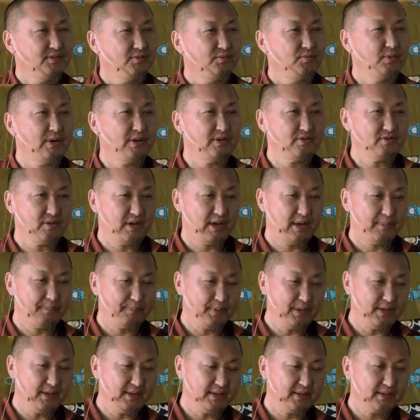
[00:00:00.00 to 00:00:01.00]
When you're
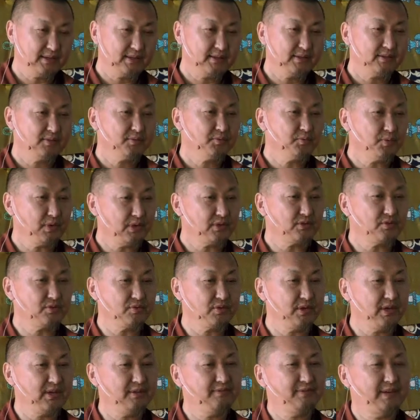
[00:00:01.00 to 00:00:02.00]
happy, what do
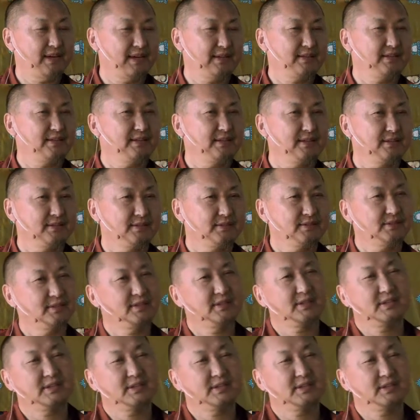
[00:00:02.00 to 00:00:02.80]
you have idea?